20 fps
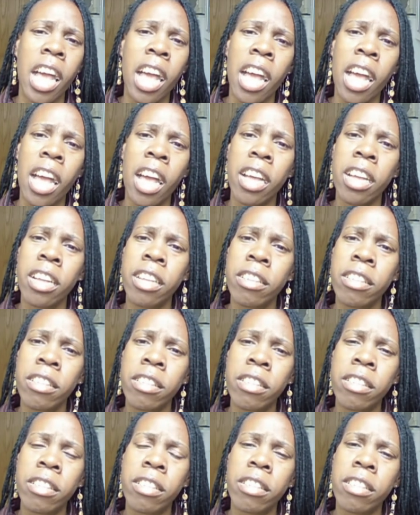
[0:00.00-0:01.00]

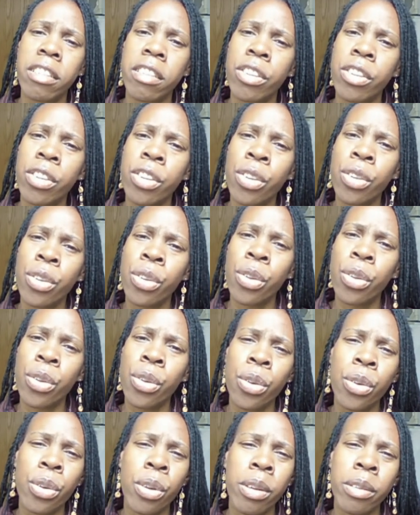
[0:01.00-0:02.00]
and
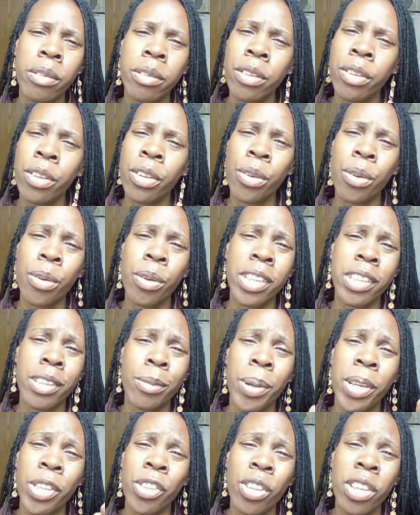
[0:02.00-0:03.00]
you know,
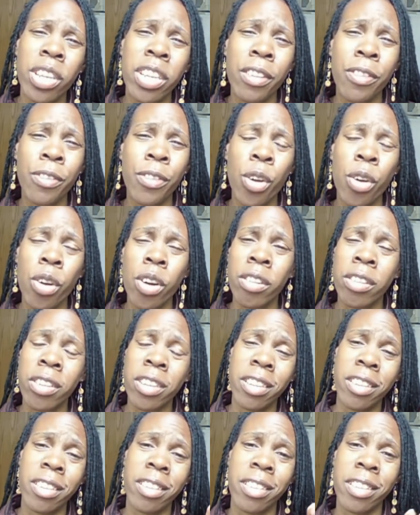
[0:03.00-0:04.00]
especially if you're
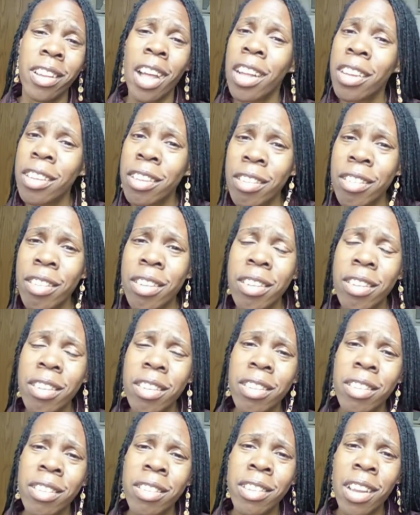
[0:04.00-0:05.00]
on a
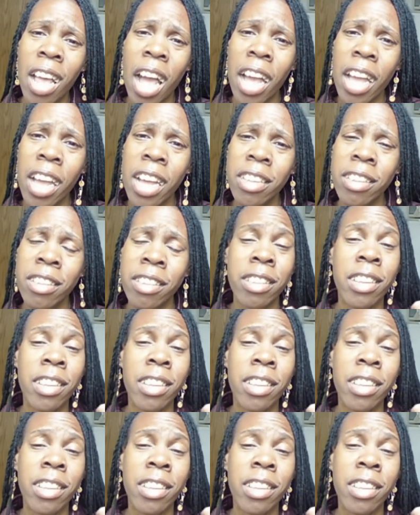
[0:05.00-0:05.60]
standard diet,